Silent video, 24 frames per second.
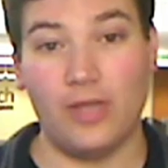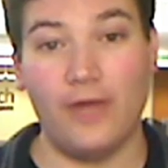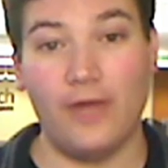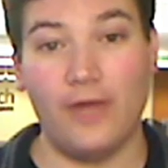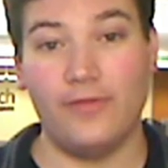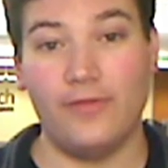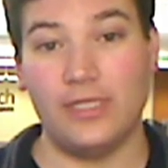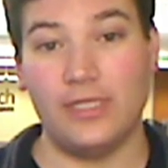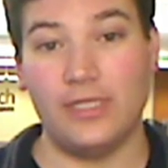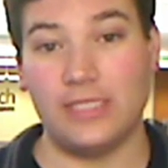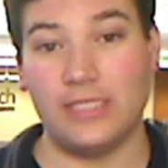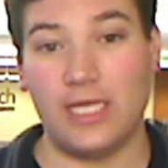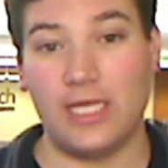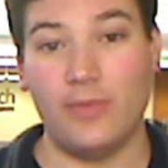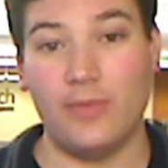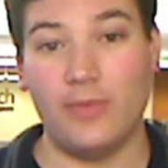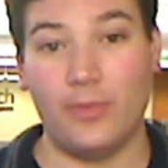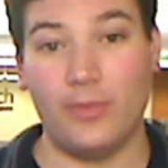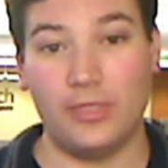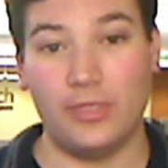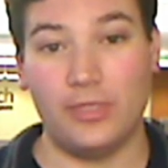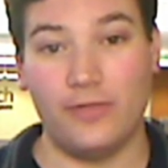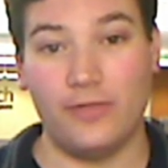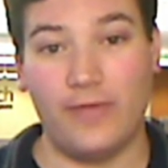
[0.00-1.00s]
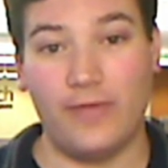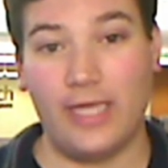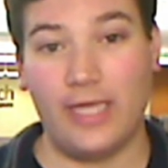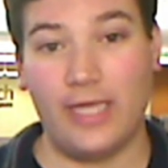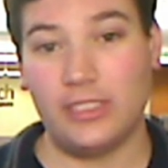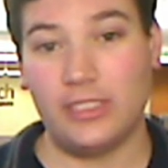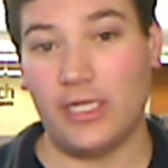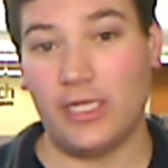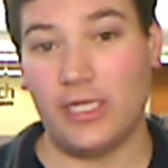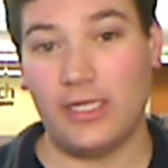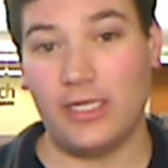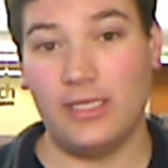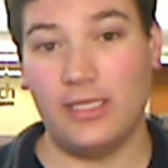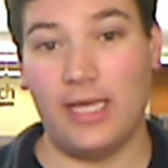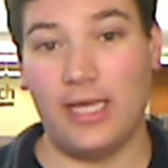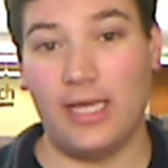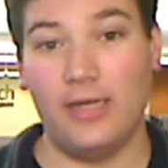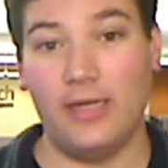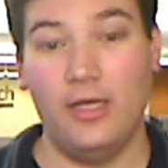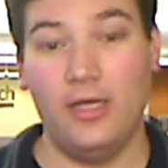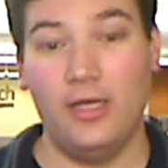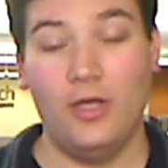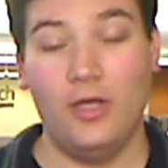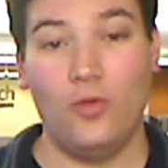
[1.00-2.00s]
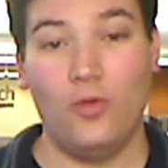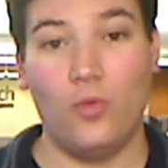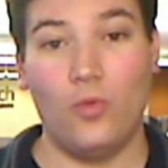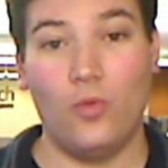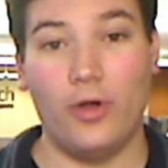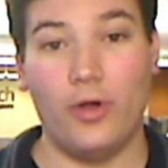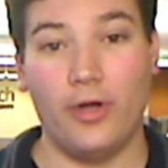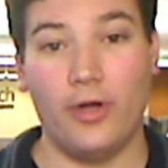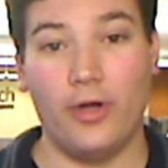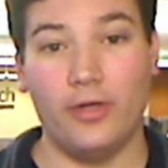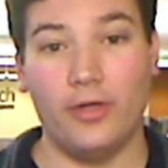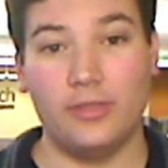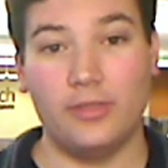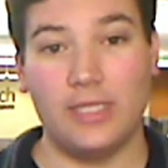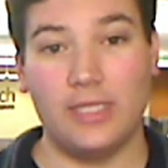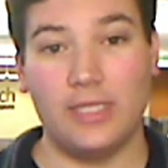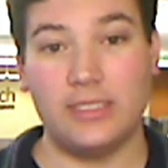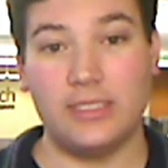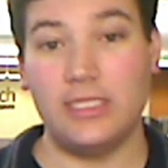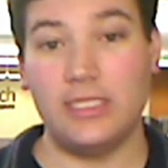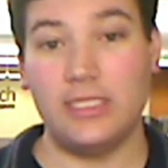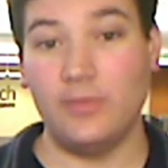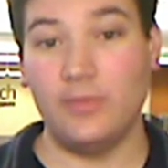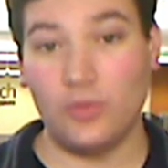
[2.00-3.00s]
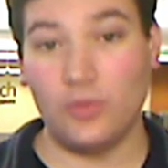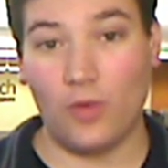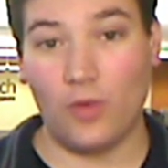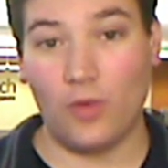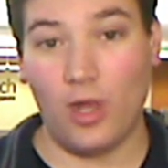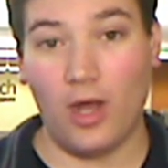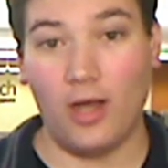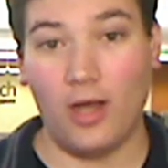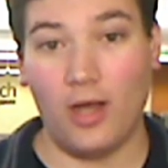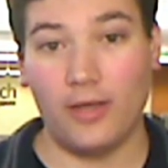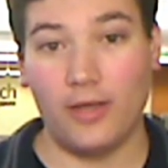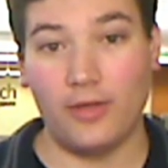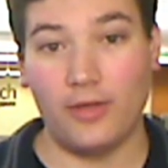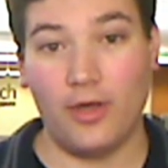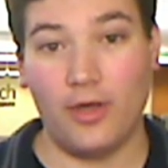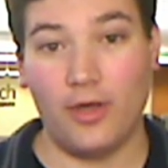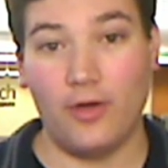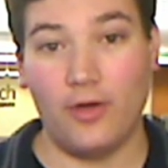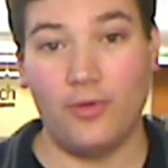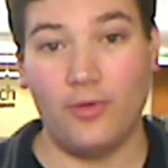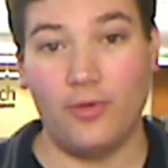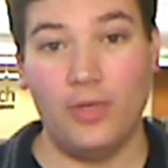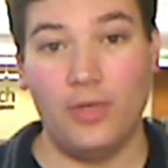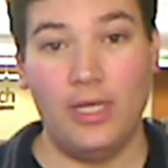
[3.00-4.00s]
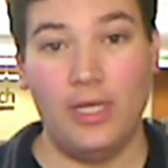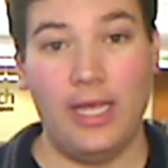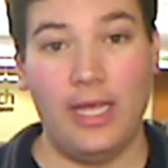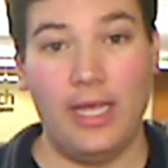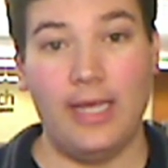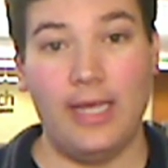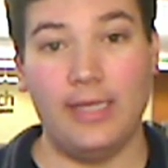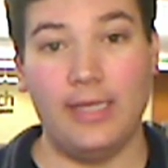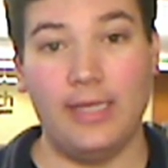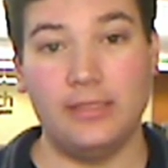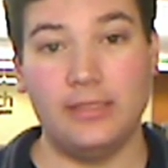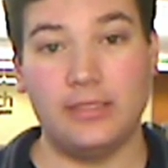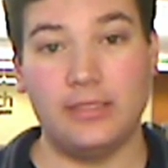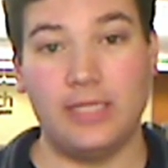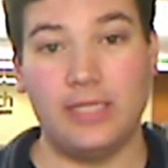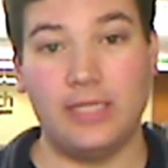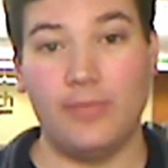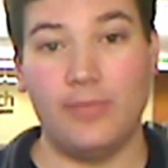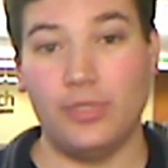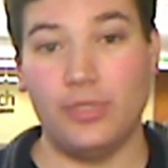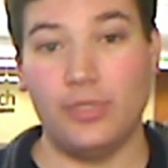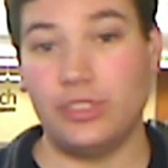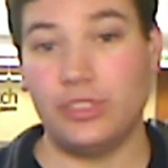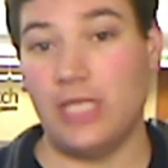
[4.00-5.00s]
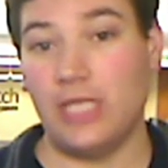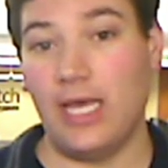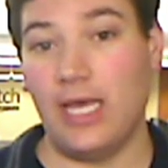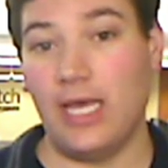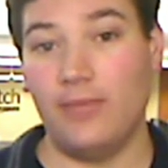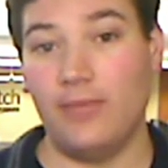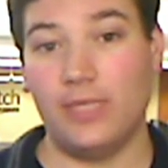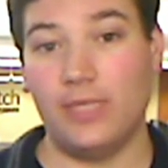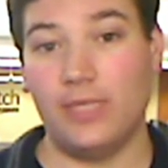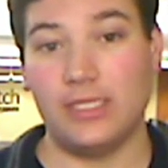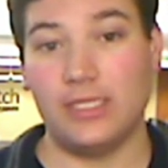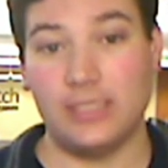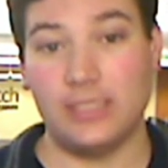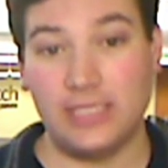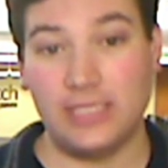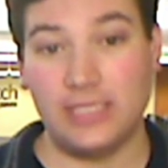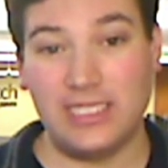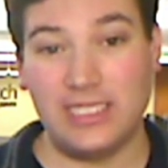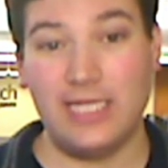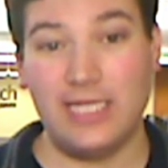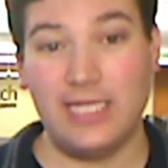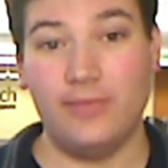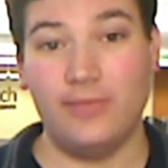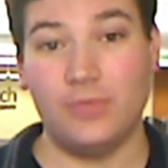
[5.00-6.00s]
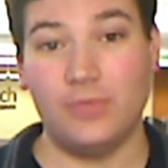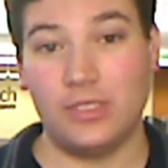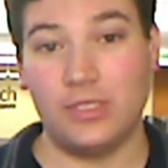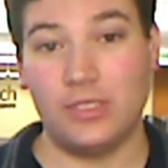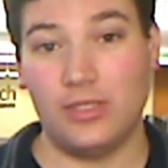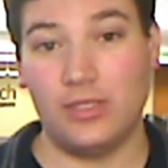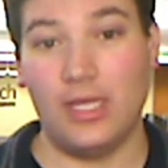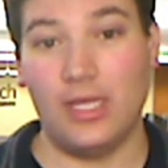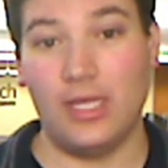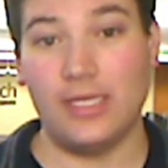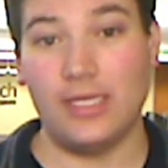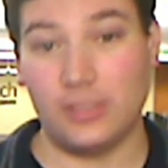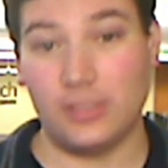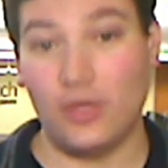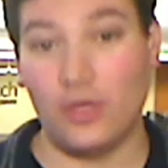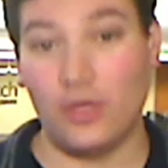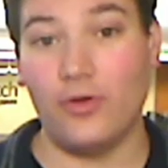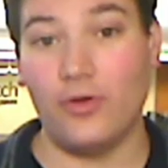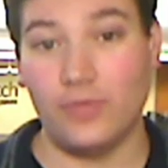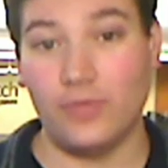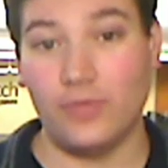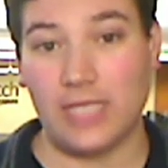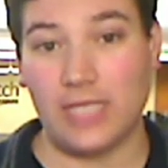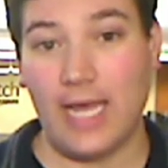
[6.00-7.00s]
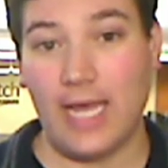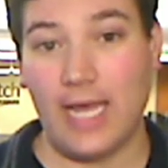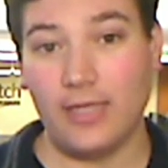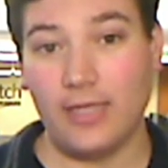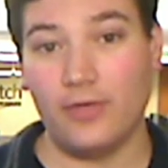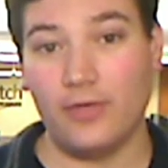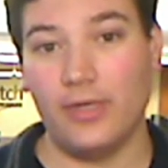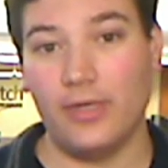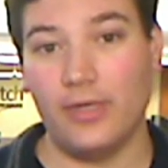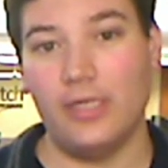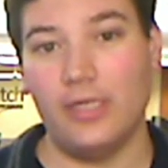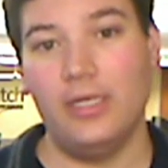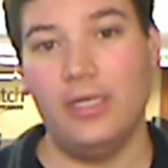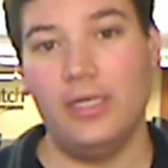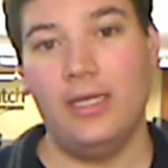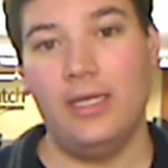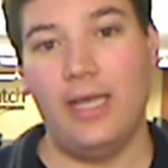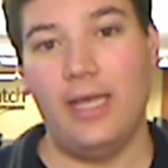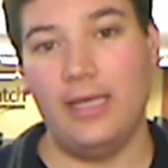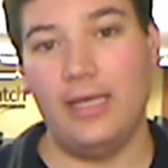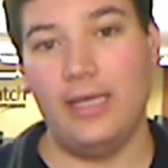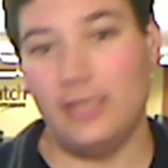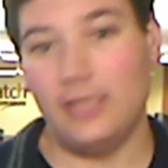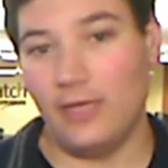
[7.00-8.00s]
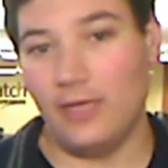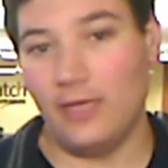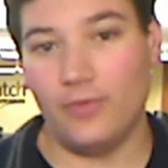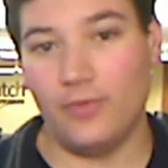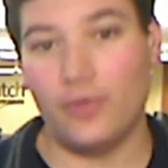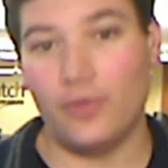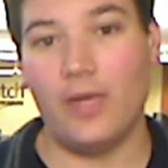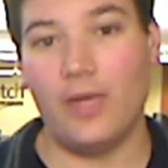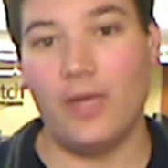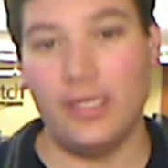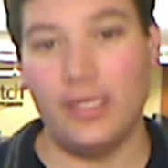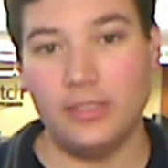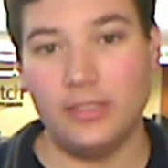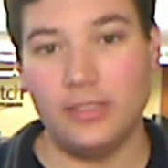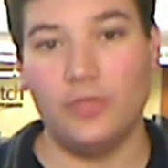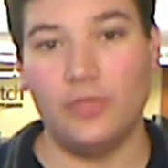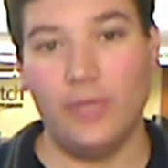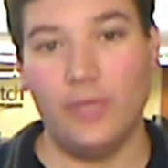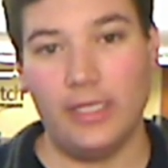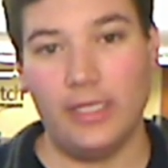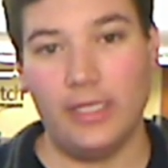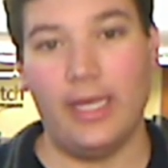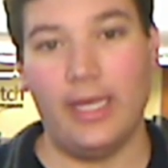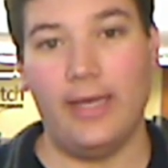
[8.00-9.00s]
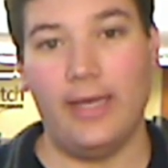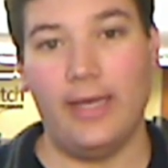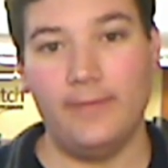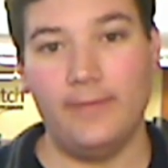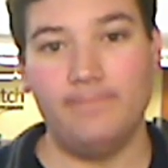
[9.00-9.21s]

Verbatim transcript: a lot of things that came up in their fact-checking that seemed wrong, though, and they pushed ahead because it seemed as though it was accurate, and they regretted doing that.